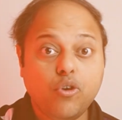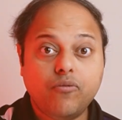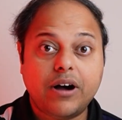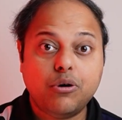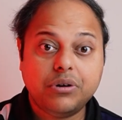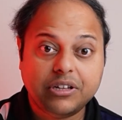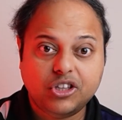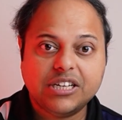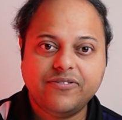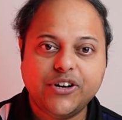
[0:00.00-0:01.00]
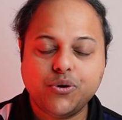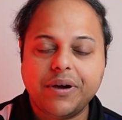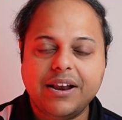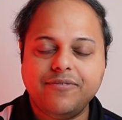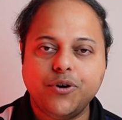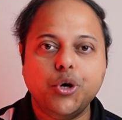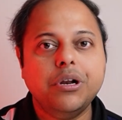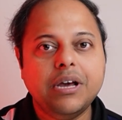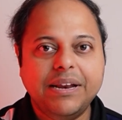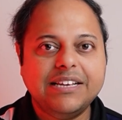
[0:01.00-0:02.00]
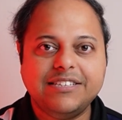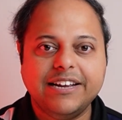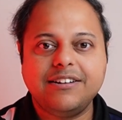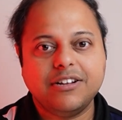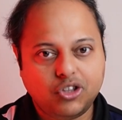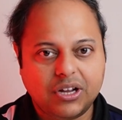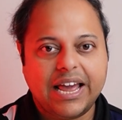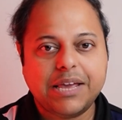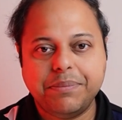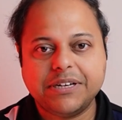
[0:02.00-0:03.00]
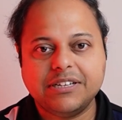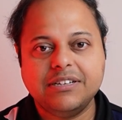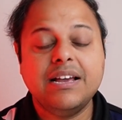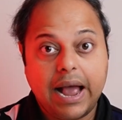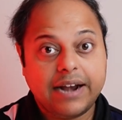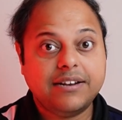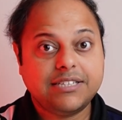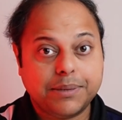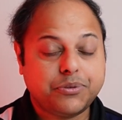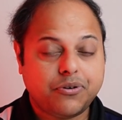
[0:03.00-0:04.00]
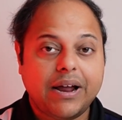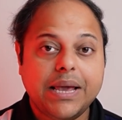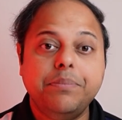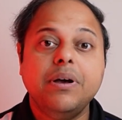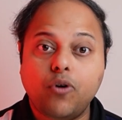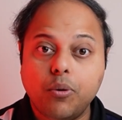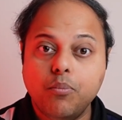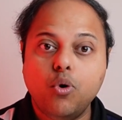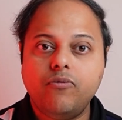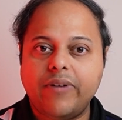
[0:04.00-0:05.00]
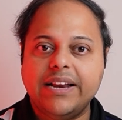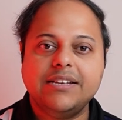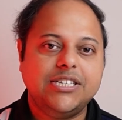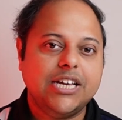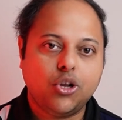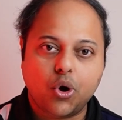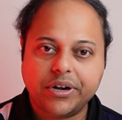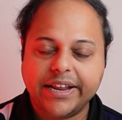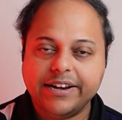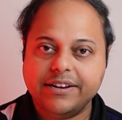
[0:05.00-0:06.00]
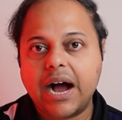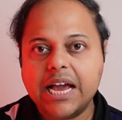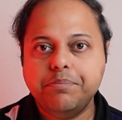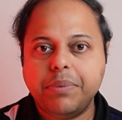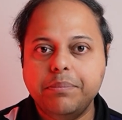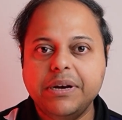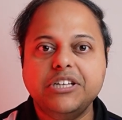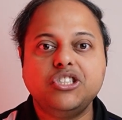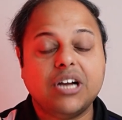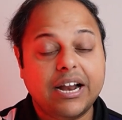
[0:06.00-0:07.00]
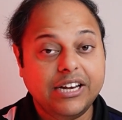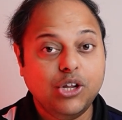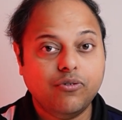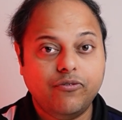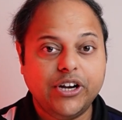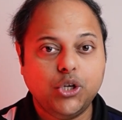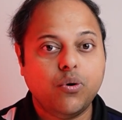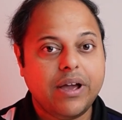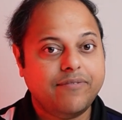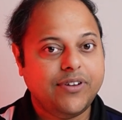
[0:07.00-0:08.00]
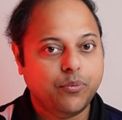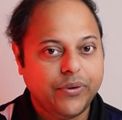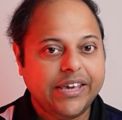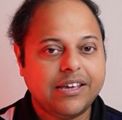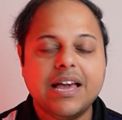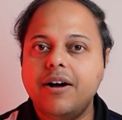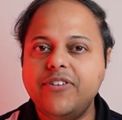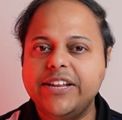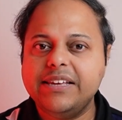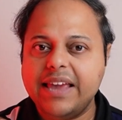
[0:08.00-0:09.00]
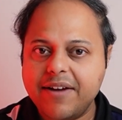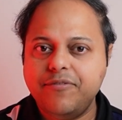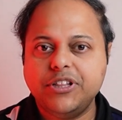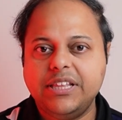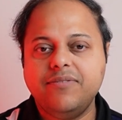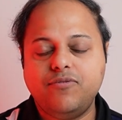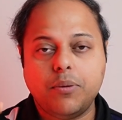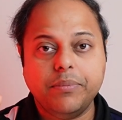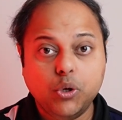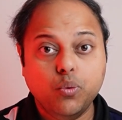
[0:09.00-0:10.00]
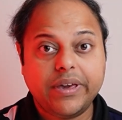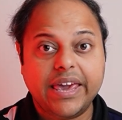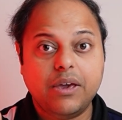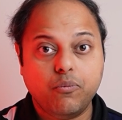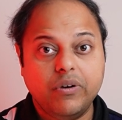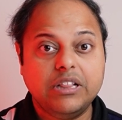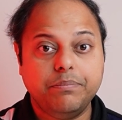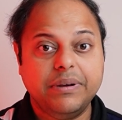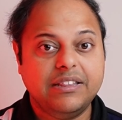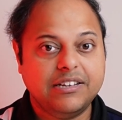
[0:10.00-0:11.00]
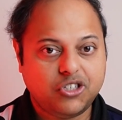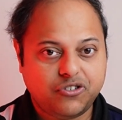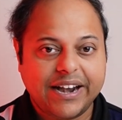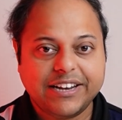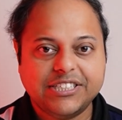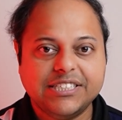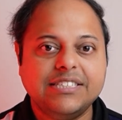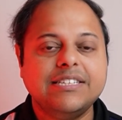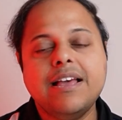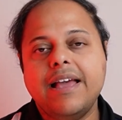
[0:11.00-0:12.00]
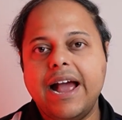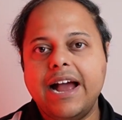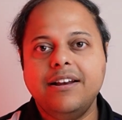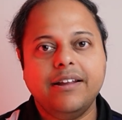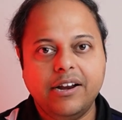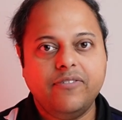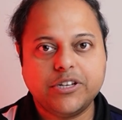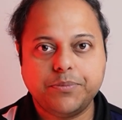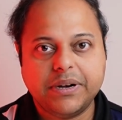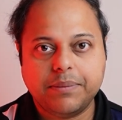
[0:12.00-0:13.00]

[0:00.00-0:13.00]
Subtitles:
you found this video helpful, please hit the like button and subscribe for more financial content. I publish a new video every week covering everything from UK wealth building strategies and investment